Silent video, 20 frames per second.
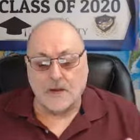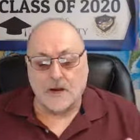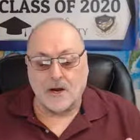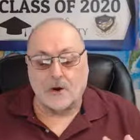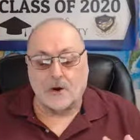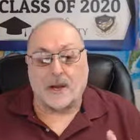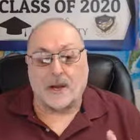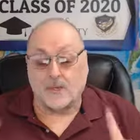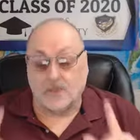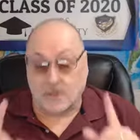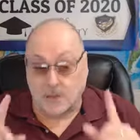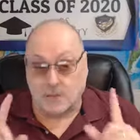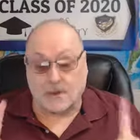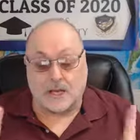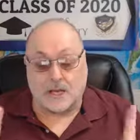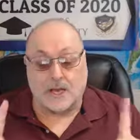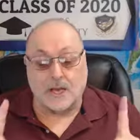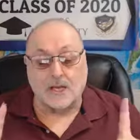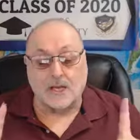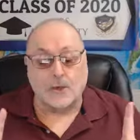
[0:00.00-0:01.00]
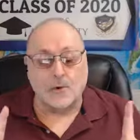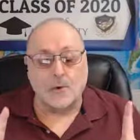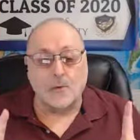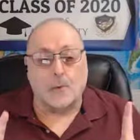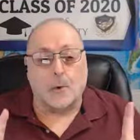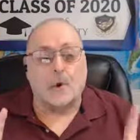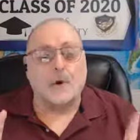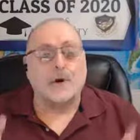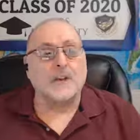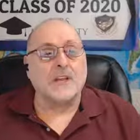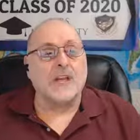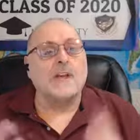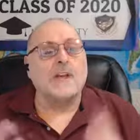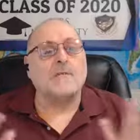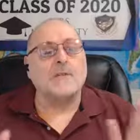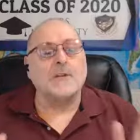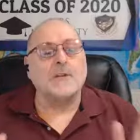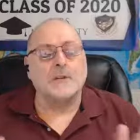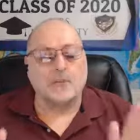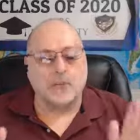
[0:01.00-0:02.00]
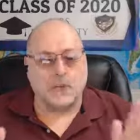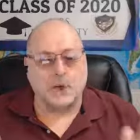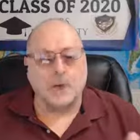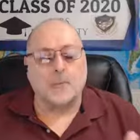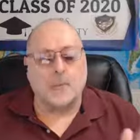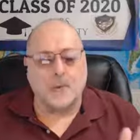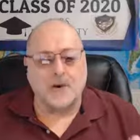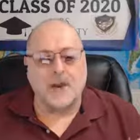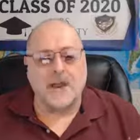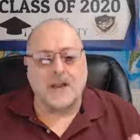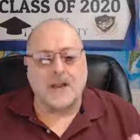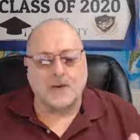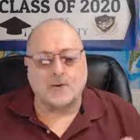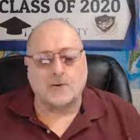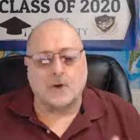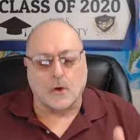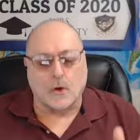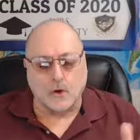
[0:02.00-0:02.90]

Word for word: Okay, so keys are important, even supernatural